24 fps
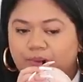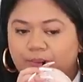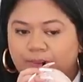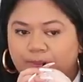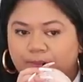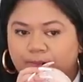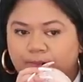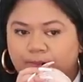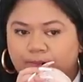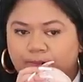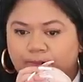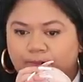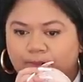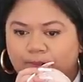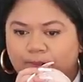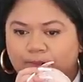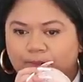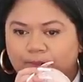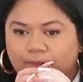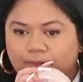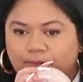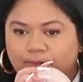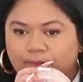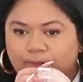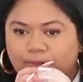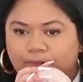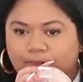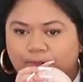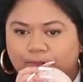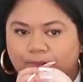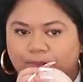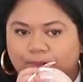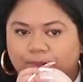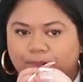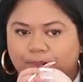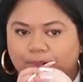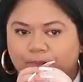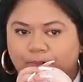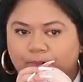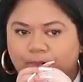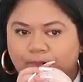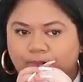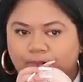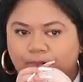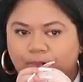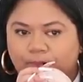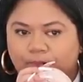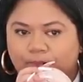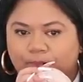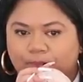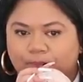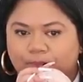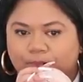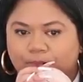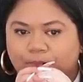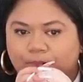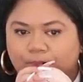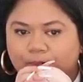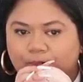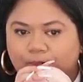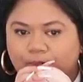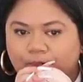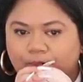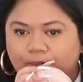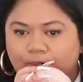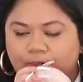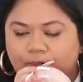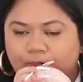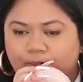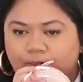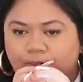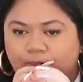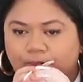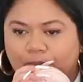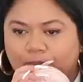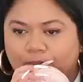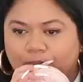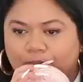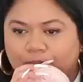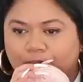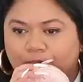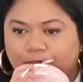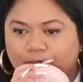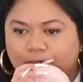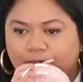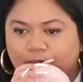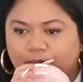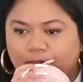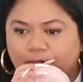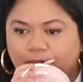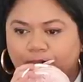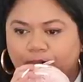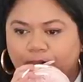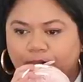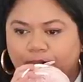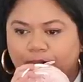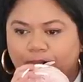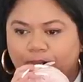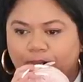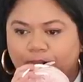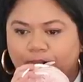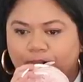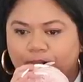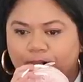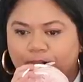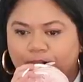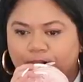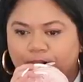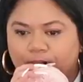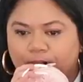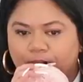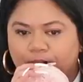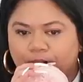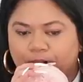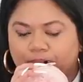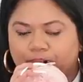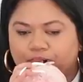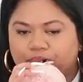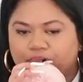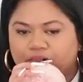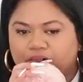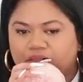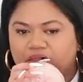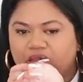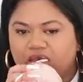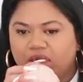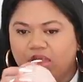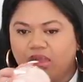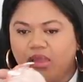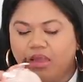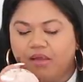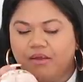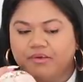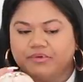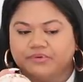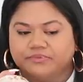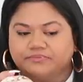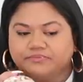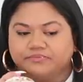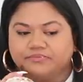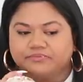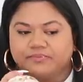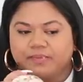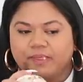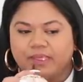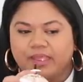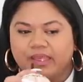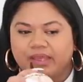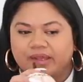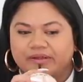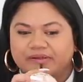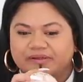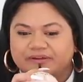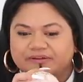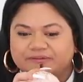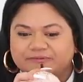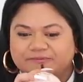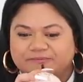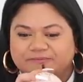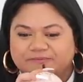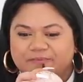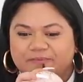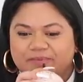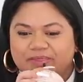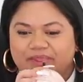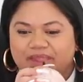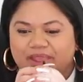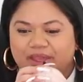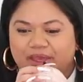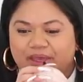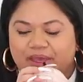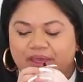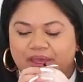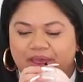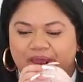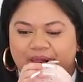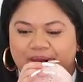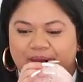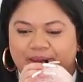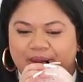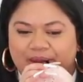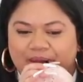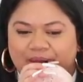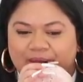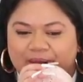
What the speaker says: (silent)